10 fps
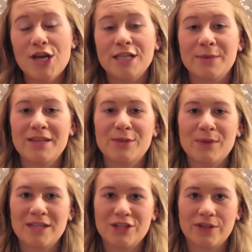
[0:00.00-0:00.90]
So with this
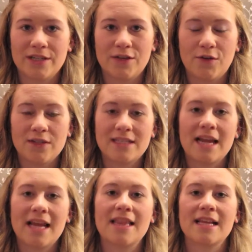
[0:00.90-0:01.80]
wedding dress, you've got to
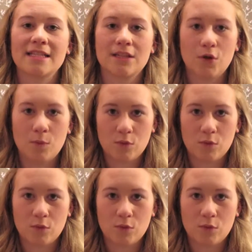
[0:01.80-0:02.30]
take things a lot